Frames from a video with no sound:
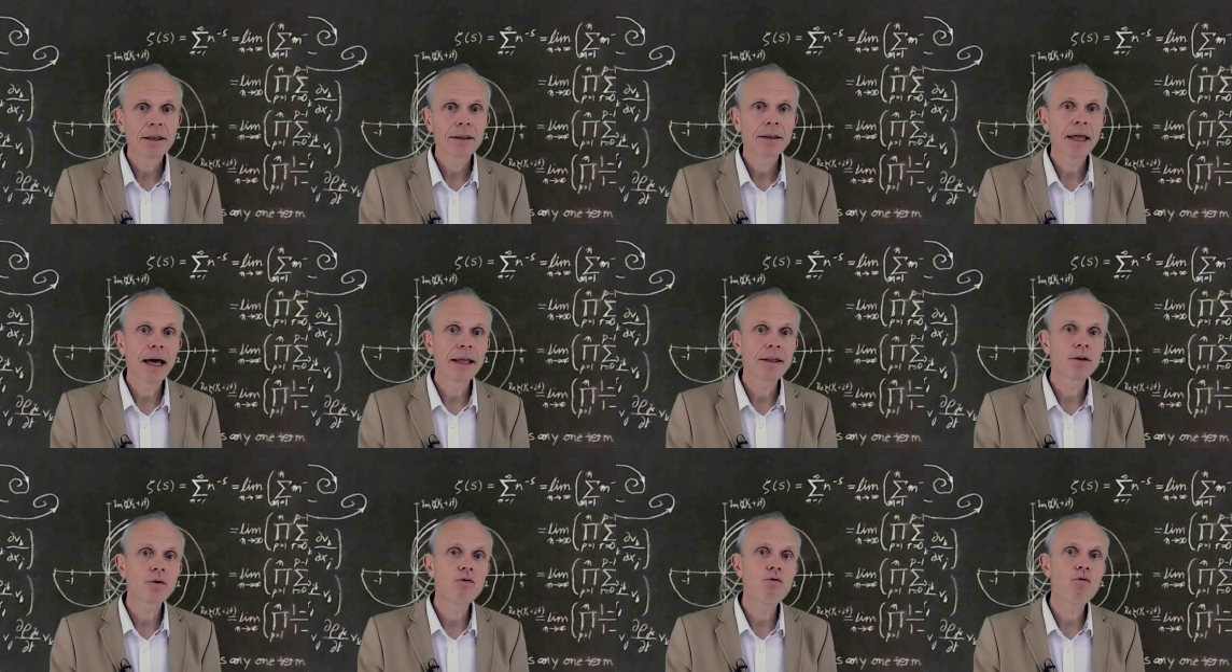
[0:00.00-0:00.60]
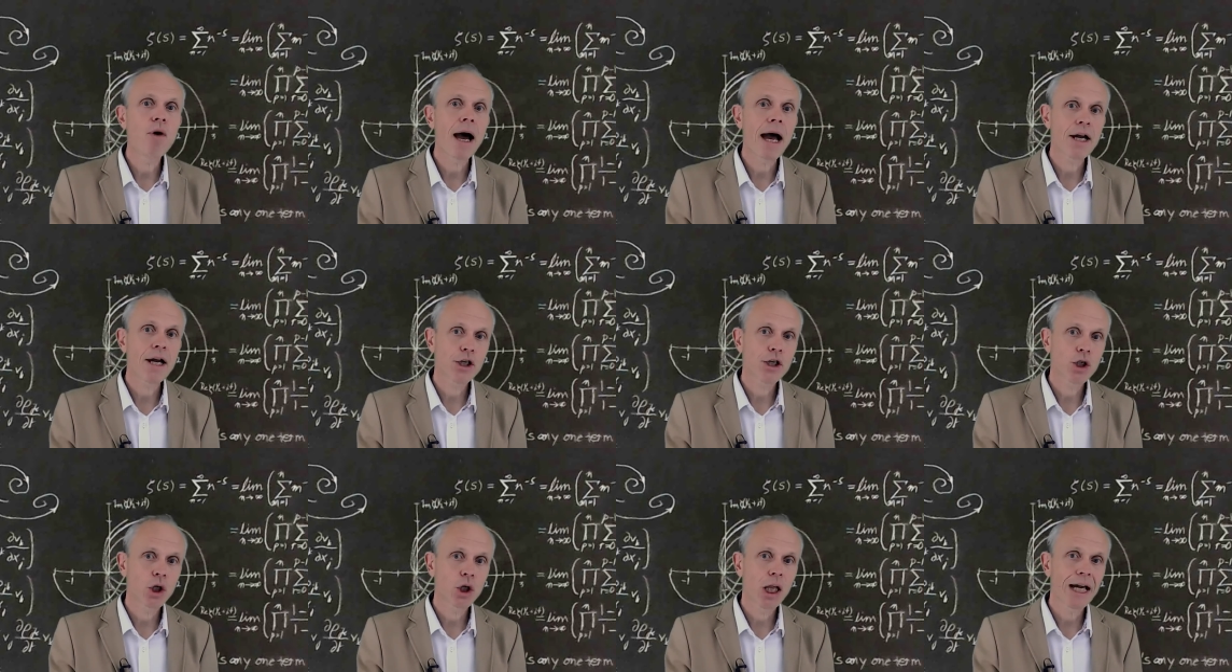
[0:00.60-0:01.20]
than to
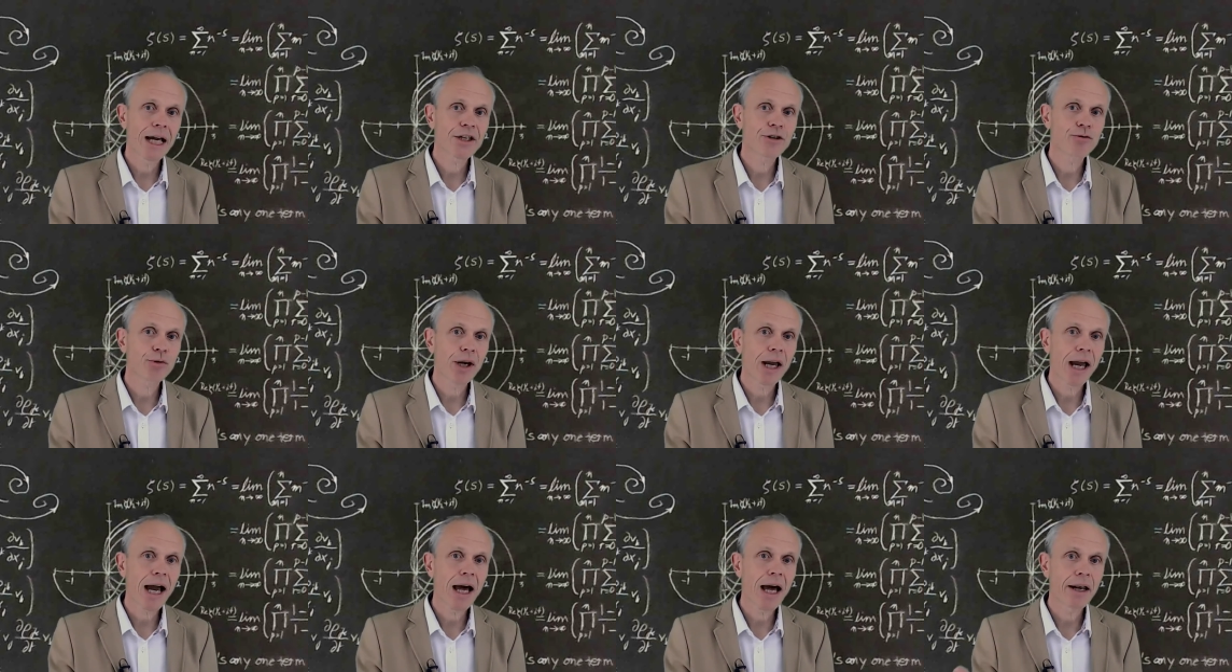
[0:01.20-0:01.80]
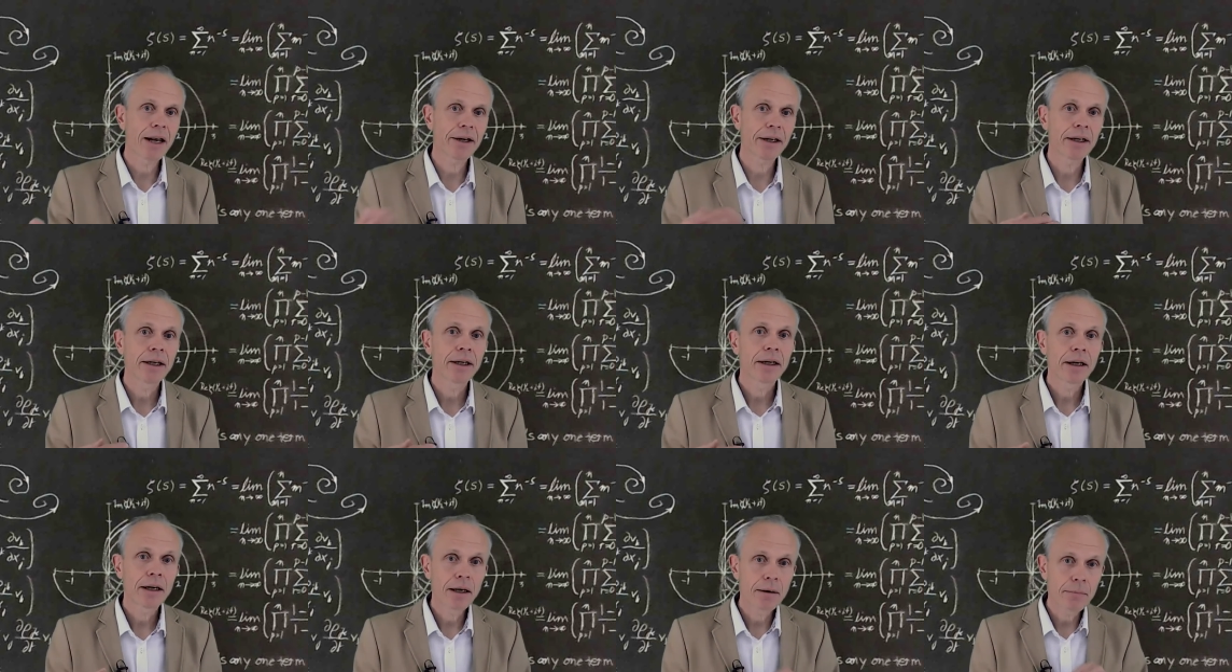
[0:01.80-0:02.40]
rationalize reality
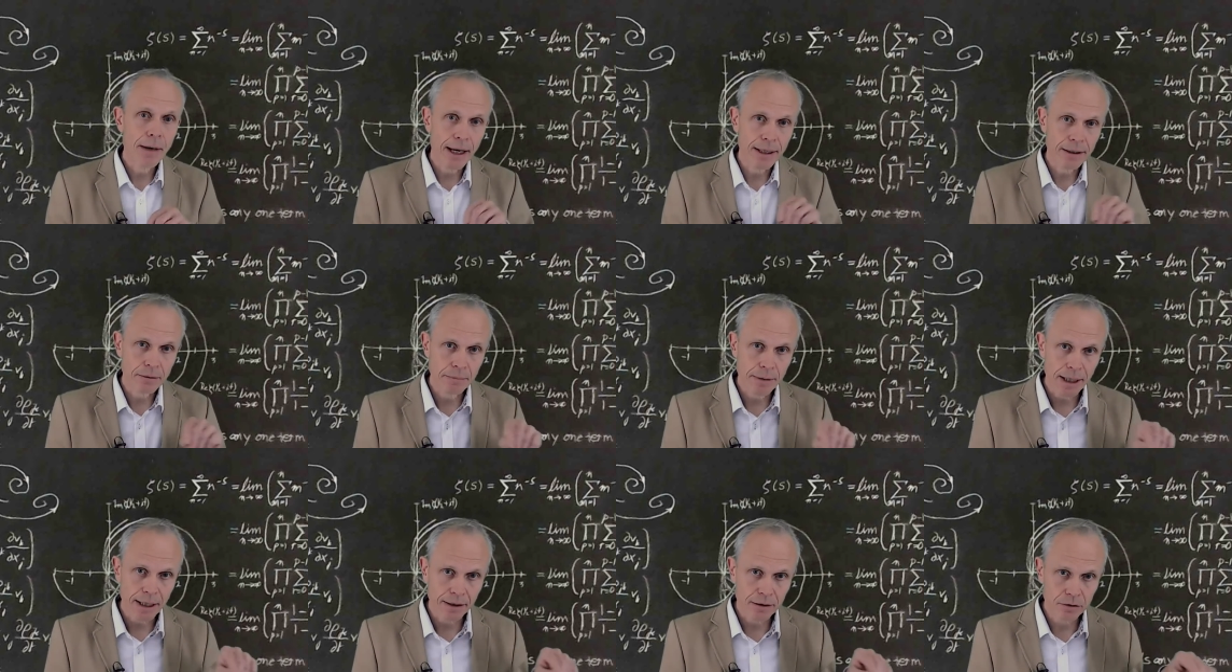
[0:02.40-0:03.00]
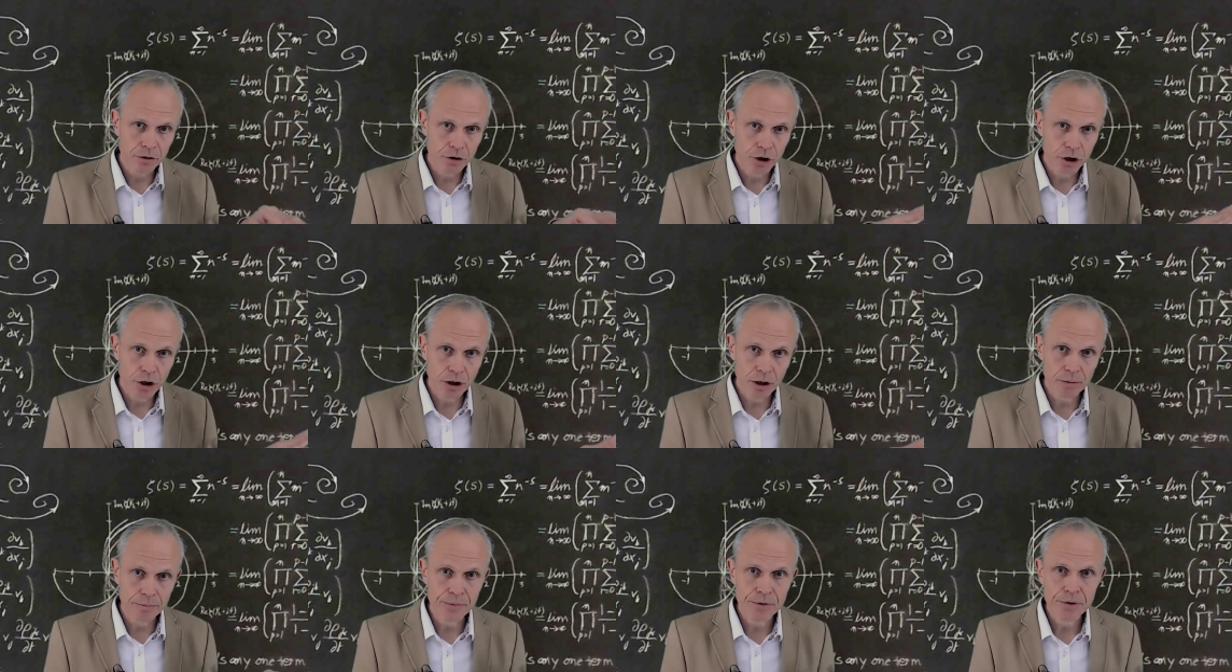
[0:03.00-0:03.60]
in mathematical
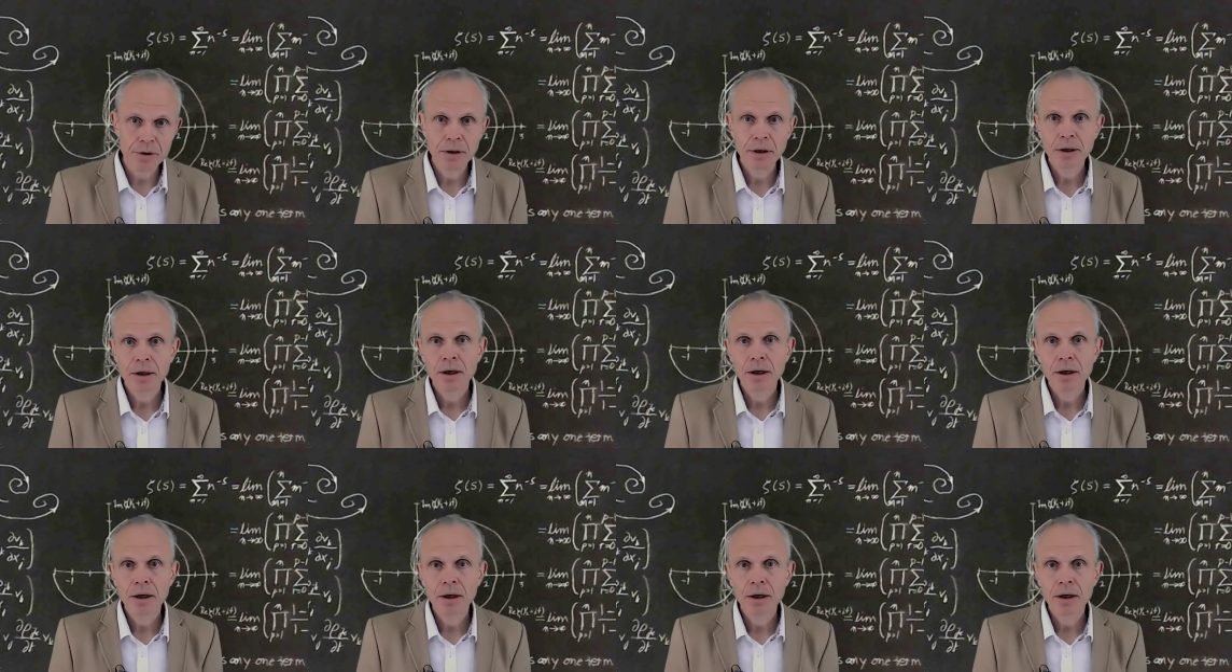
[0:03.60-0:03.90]
terms.